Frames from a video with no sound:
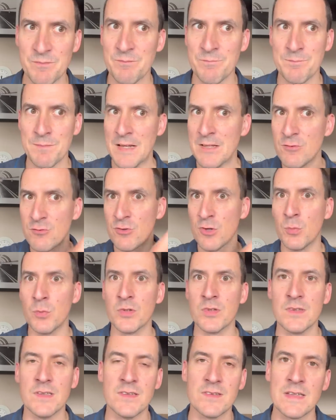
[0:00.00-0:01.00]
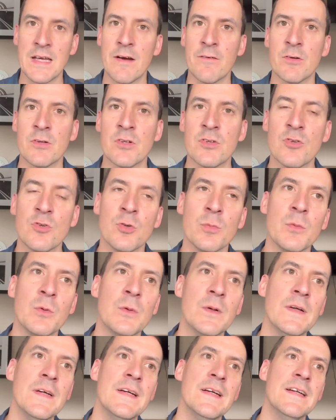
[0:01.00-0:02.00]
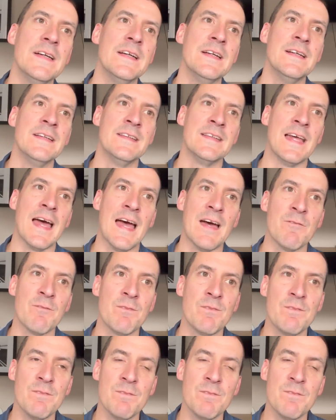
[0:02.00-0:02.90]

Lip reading: mantra, wasn't it, to carry on as normal, to have